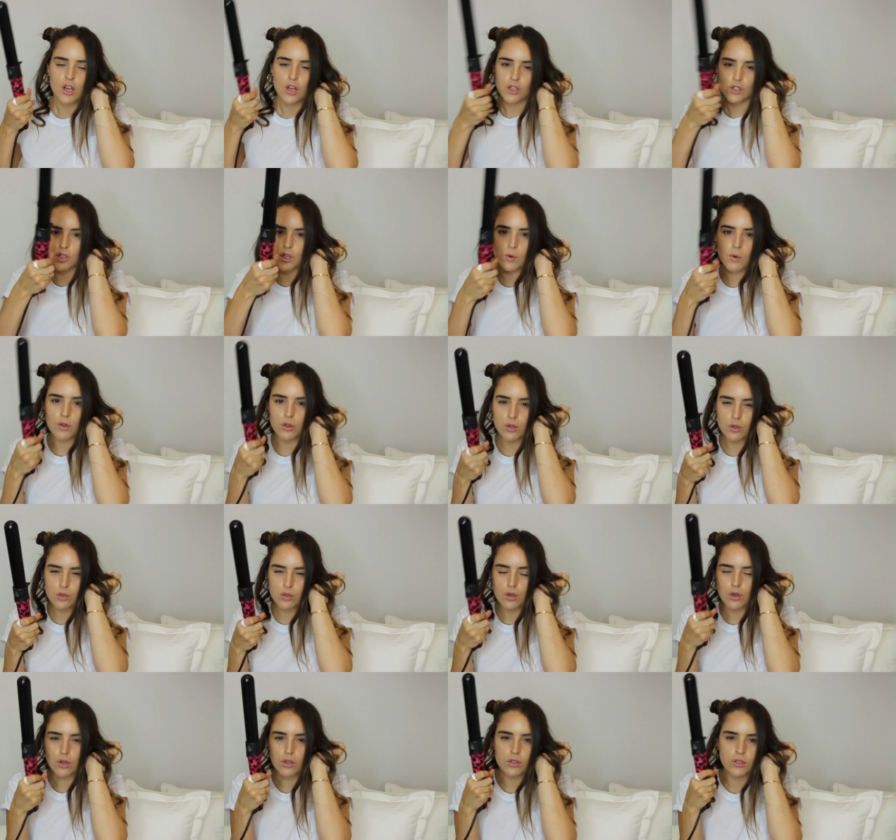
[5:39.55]
So you want those
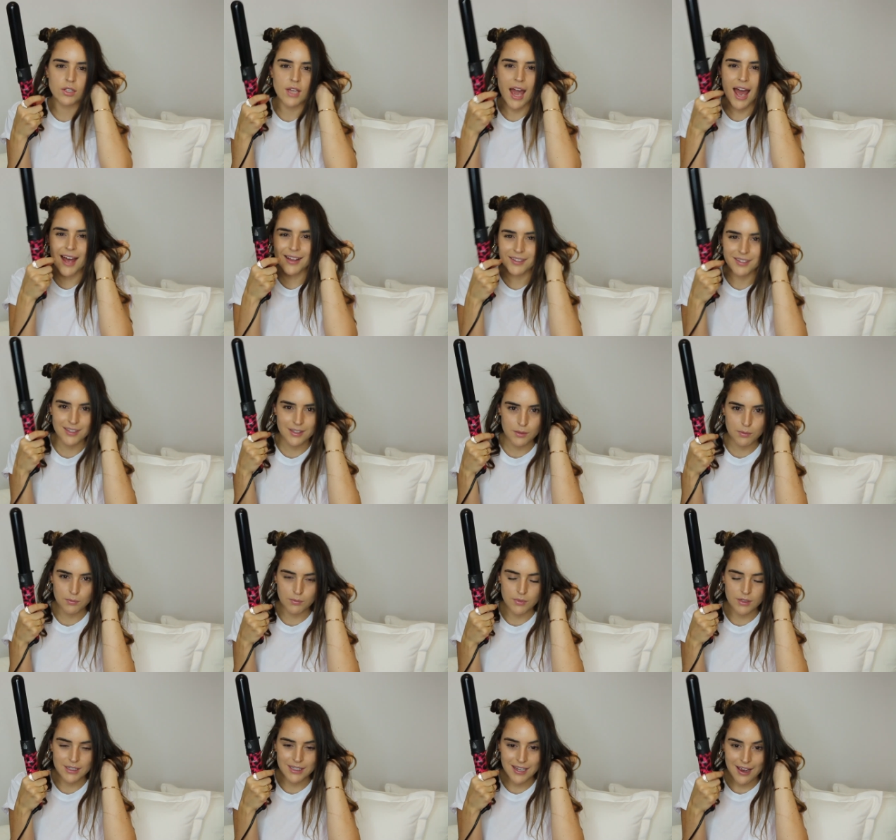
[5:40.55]
curls as
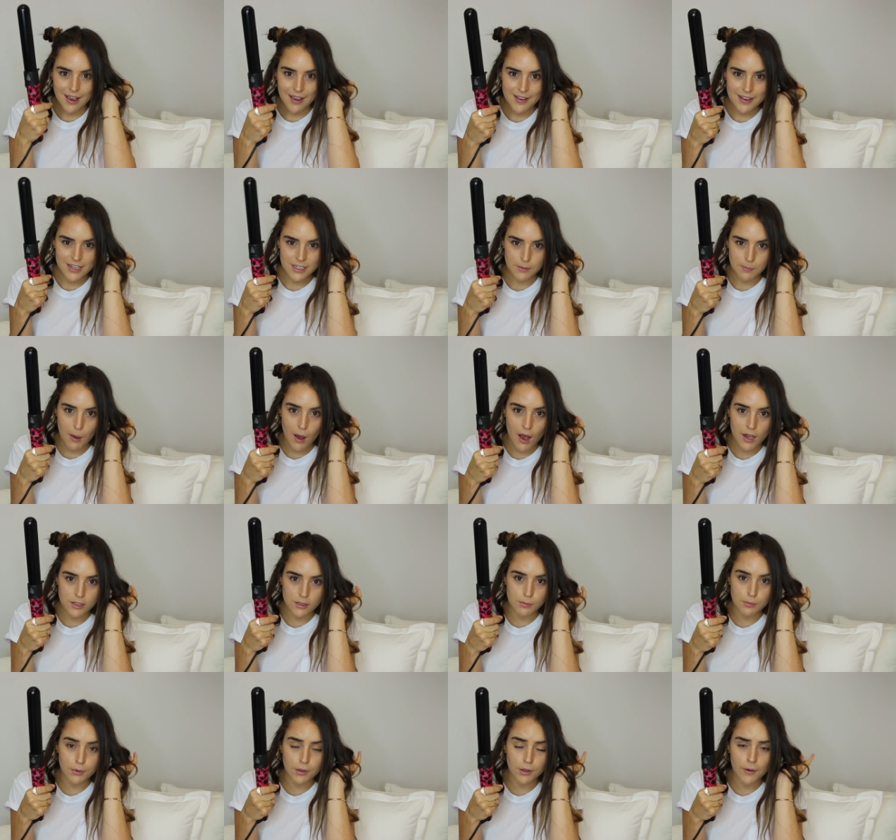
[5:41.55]
tight as
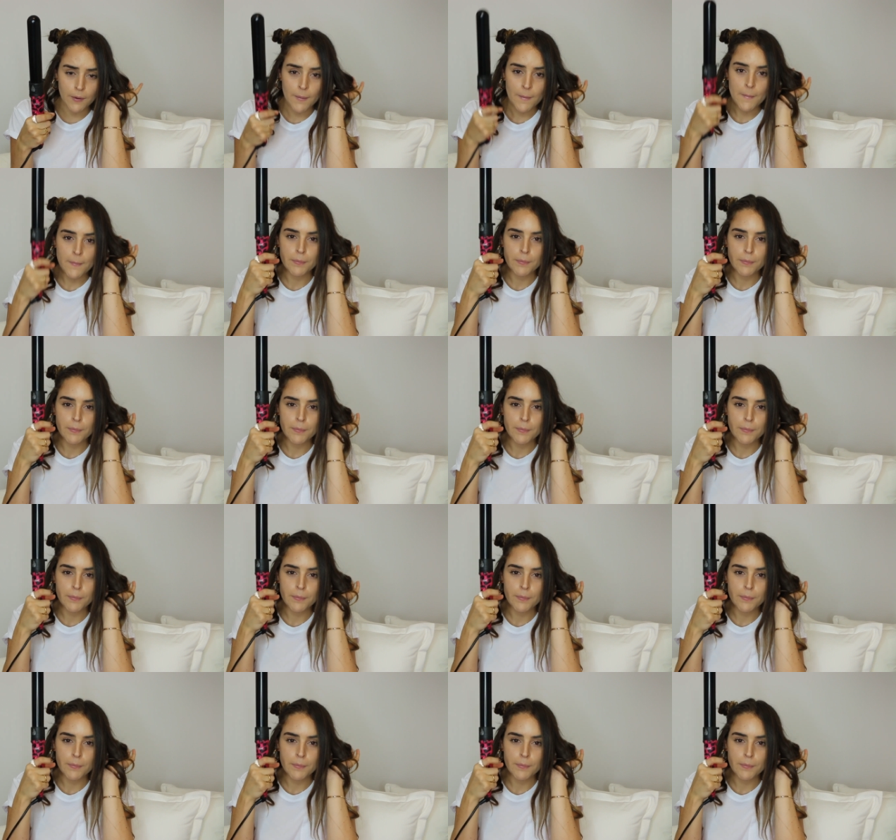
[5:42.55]
possible